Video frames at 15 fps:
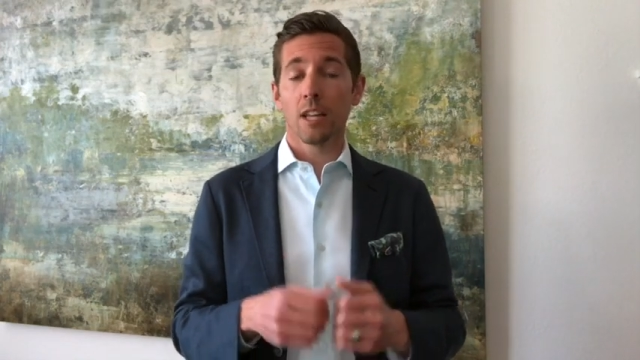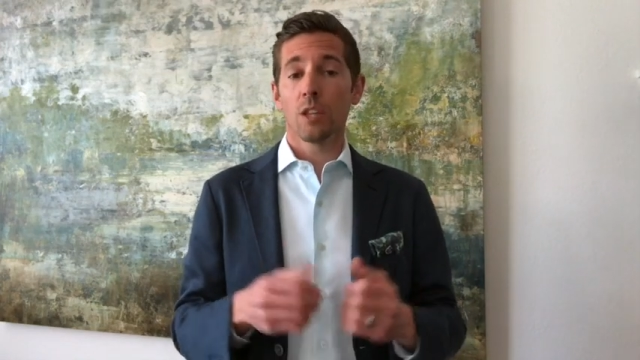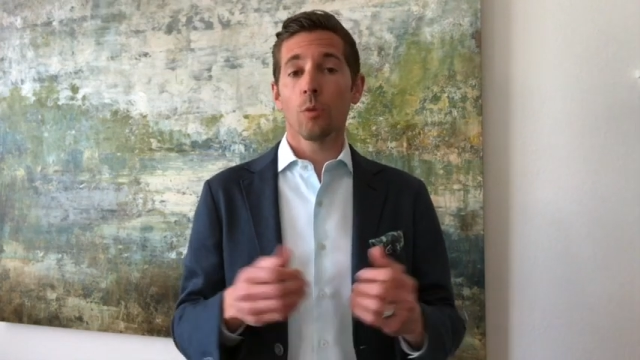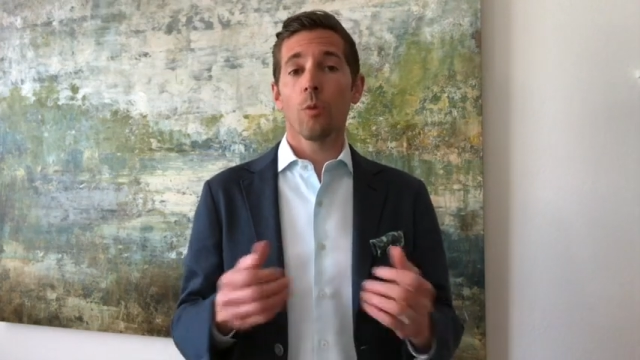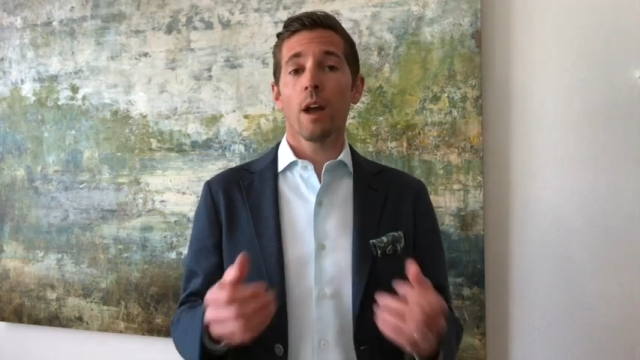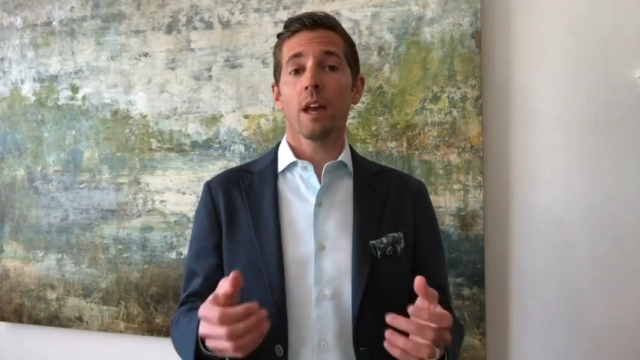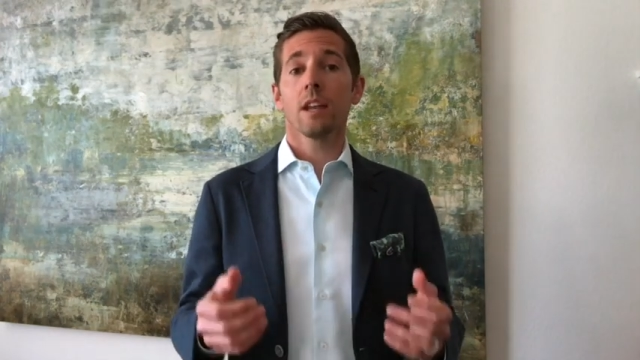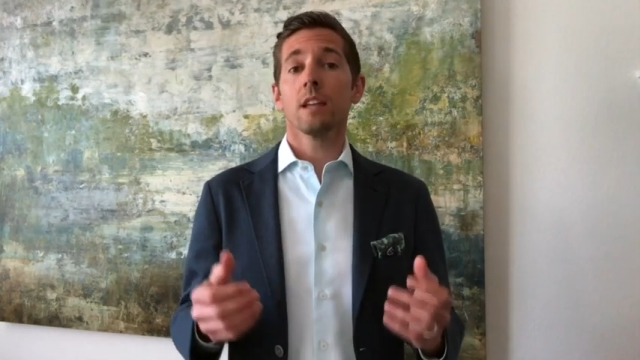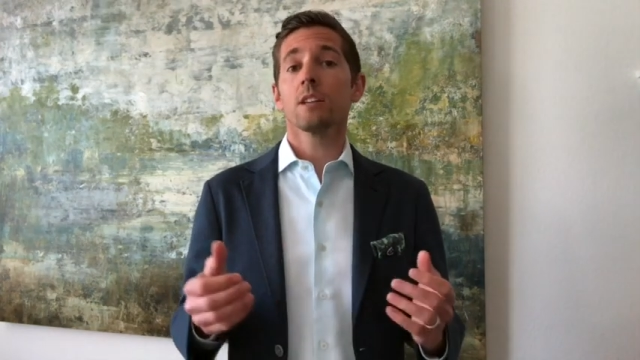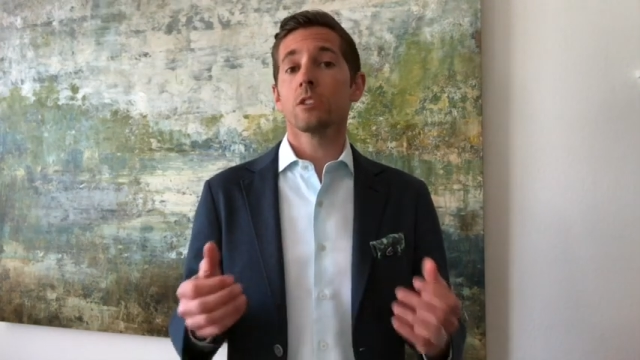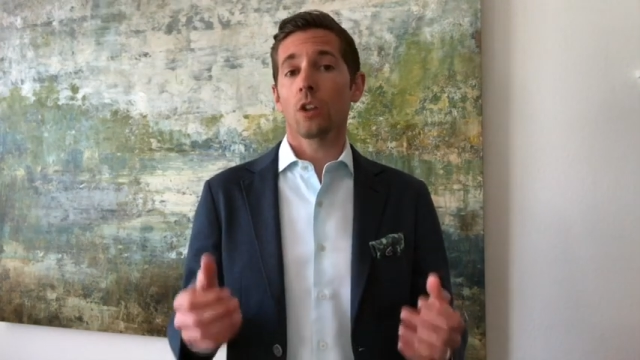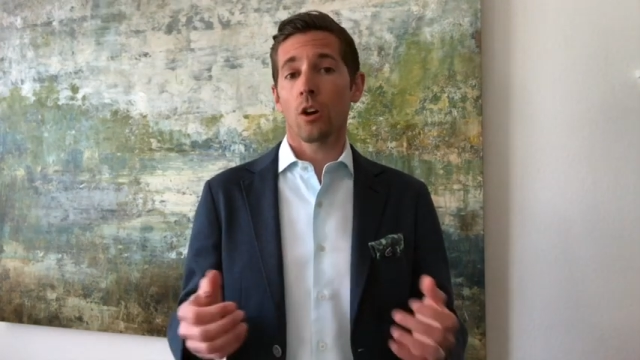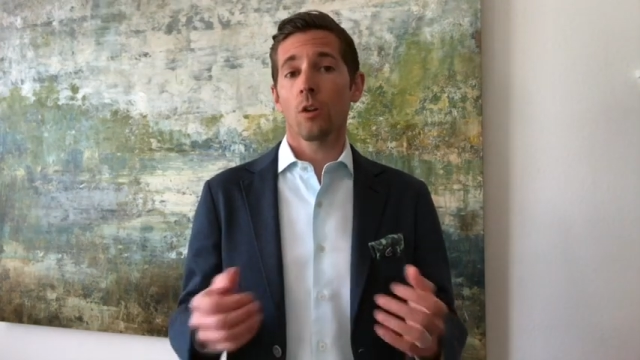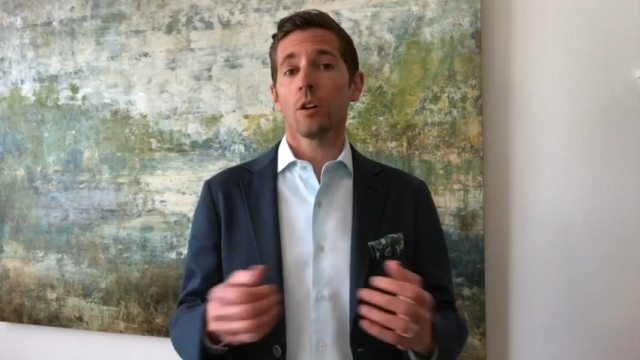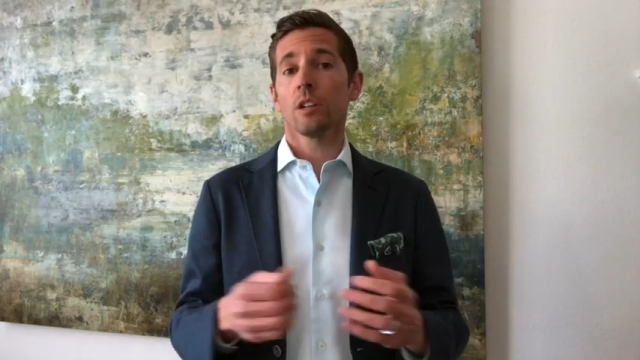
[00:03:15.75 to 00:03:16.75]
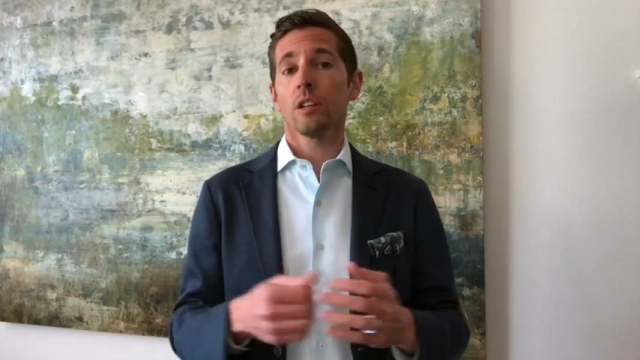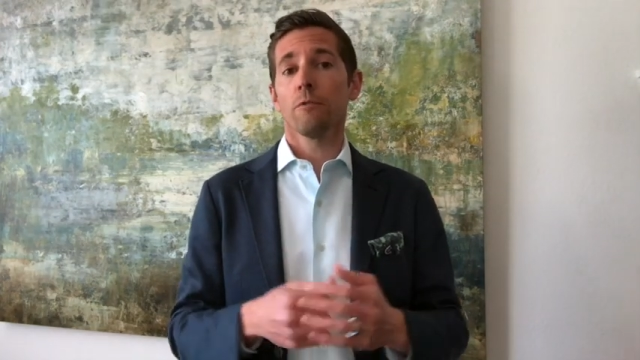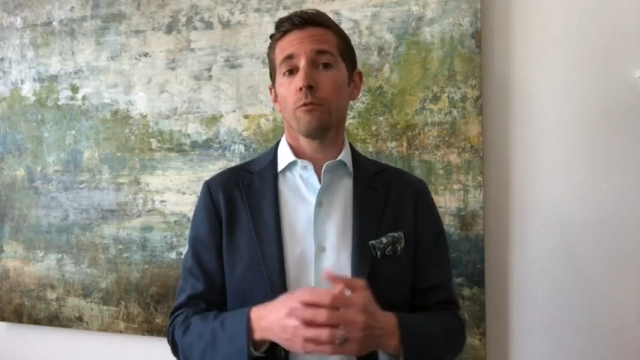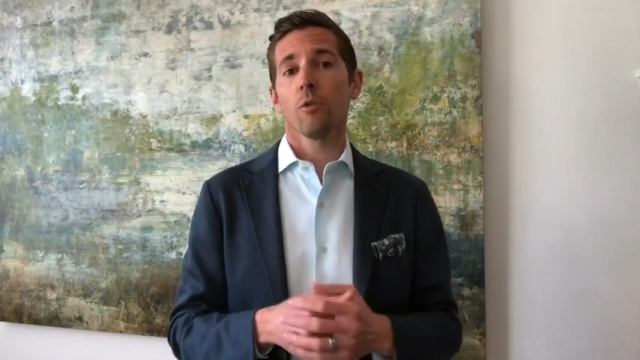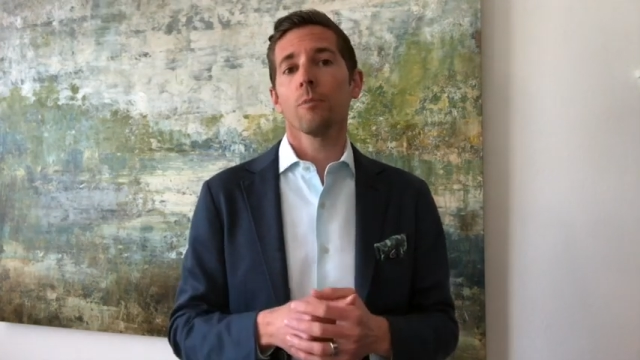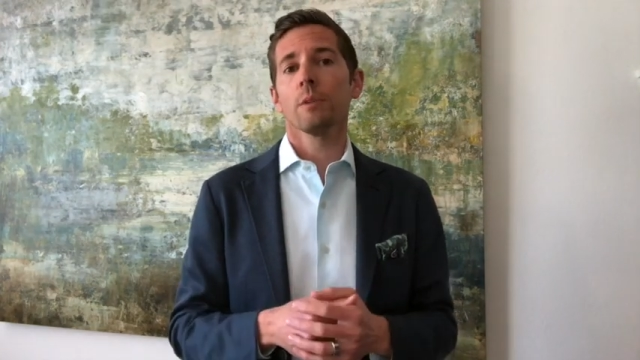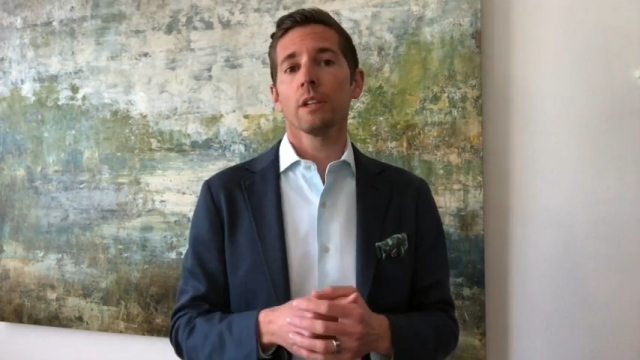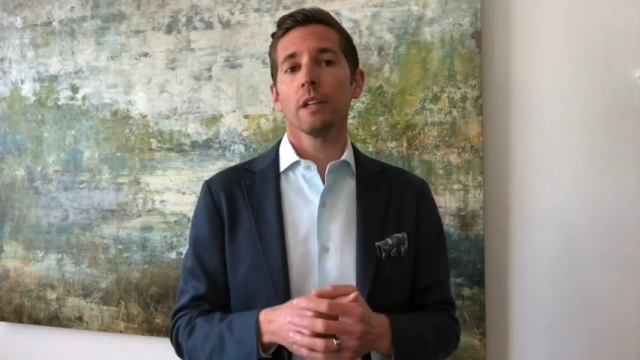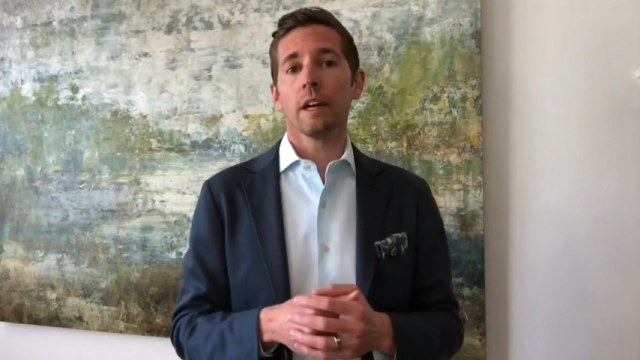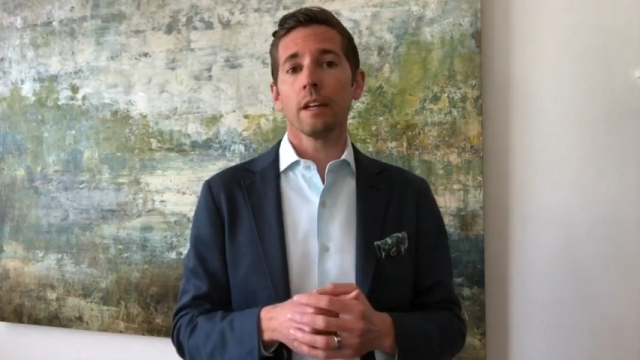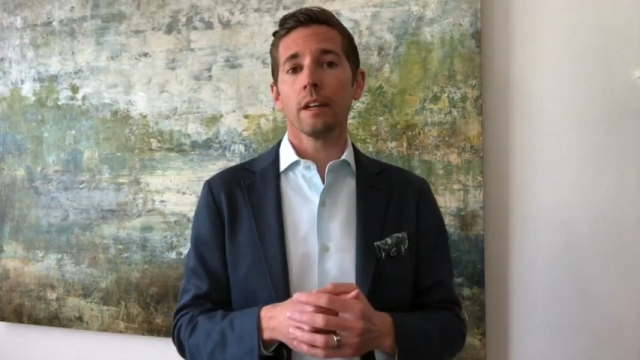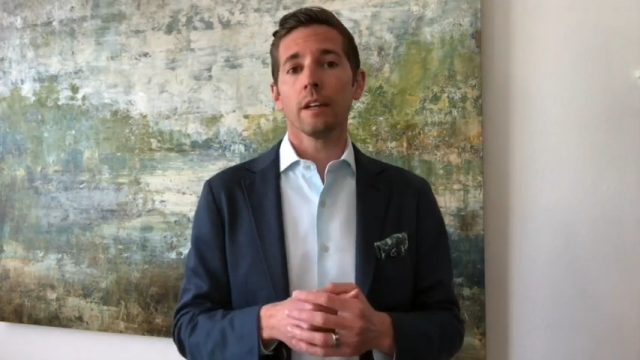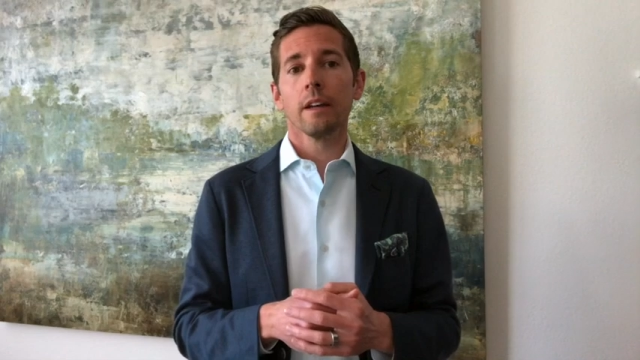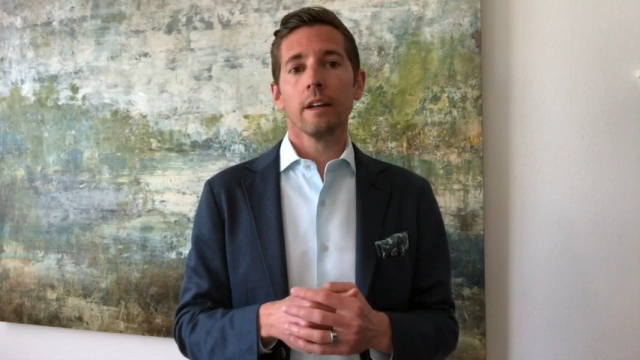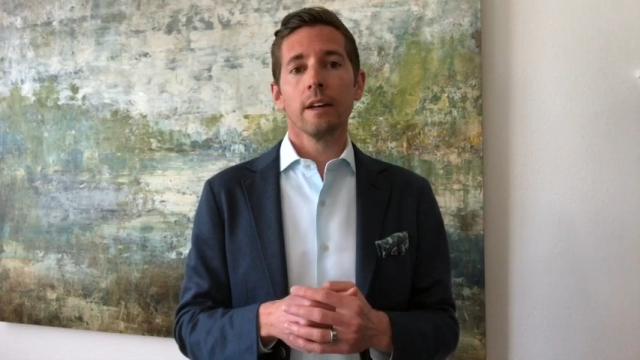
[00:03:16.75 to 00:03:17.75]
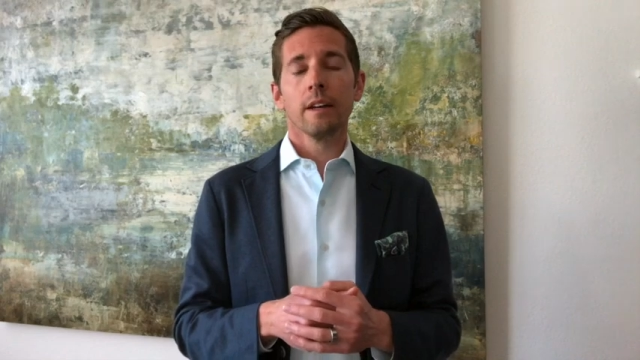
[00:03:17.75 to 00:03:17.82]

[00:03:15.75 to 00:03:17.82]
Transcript: and the way it is currently formulated.